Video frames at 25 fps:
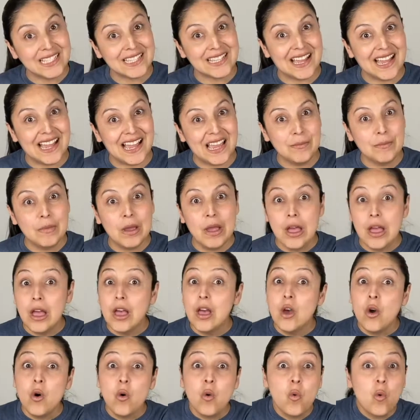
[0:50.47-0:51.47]
time
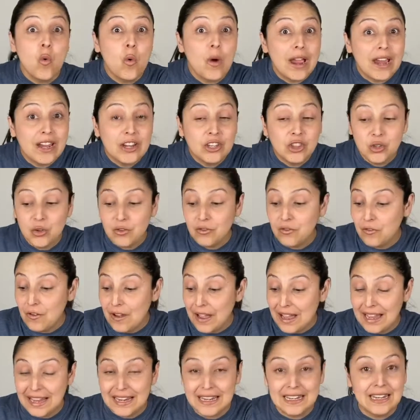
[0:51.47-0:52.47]
where to
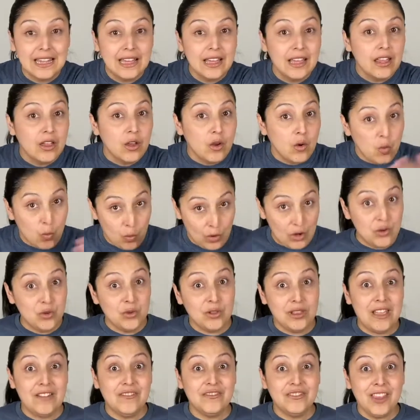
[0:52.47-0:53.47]
find where you
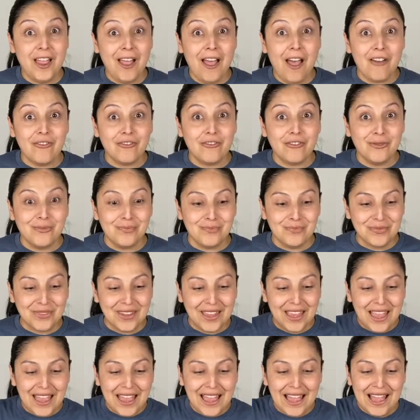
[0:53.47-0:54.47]
left off.
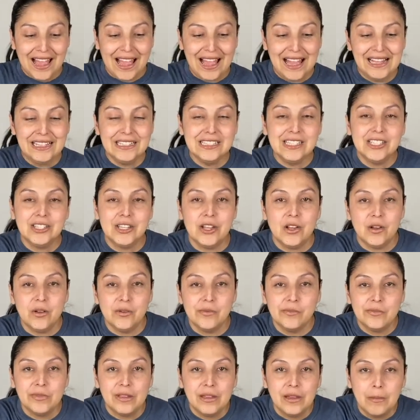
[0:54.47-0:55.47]

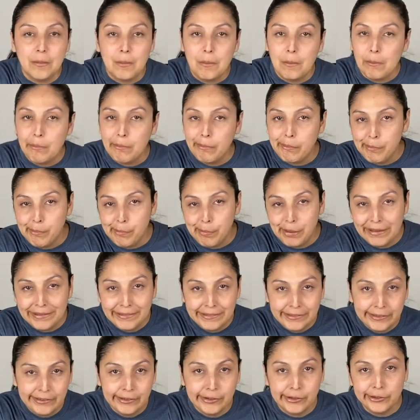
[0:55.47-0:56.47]
Also,
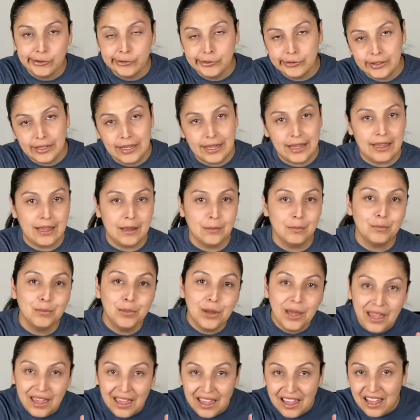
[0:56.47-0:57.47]
pencils and
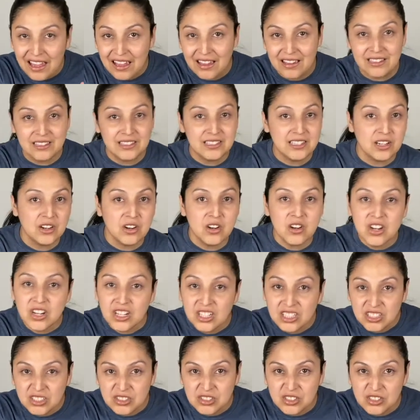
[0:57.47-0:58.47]
pens and
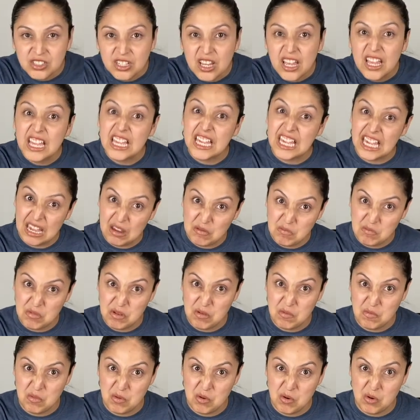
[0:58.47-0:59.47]
colors can be
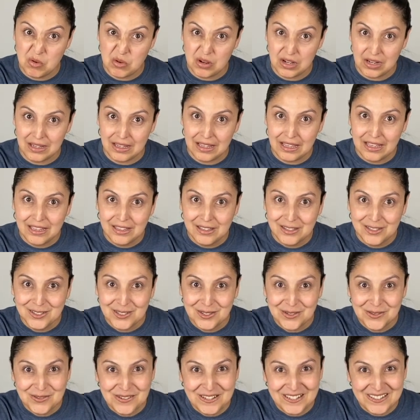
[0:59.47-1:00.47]
boring.
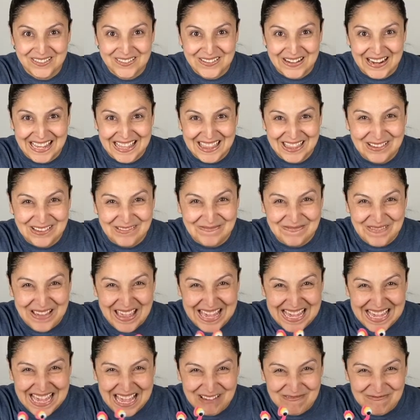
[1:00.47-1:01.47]
So we're trying
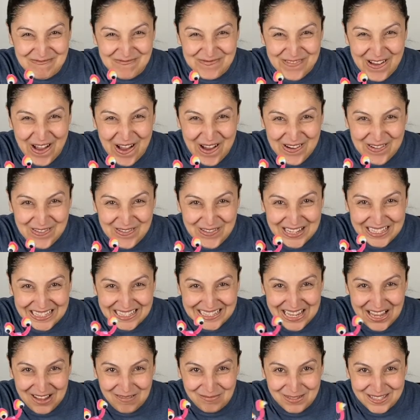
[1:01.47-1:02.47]
make it fun with
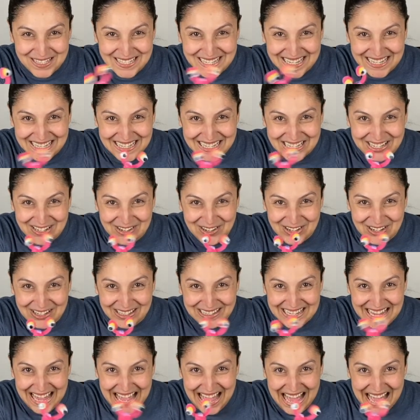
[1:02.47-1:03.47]
some silly
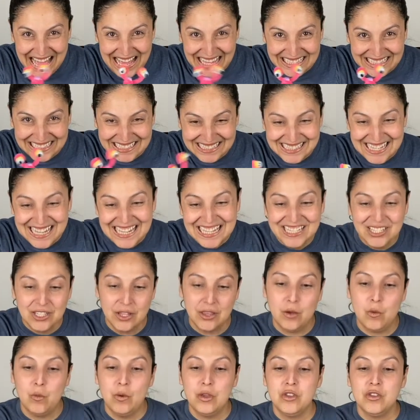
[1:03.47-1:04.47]
googly eyes so
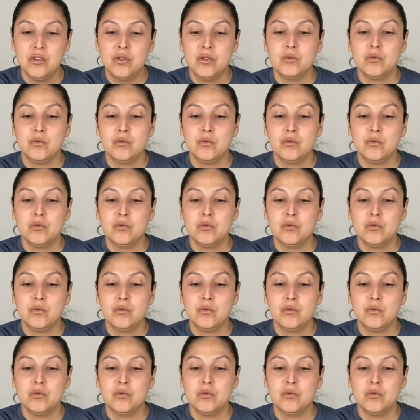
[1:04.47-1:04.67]
that when you're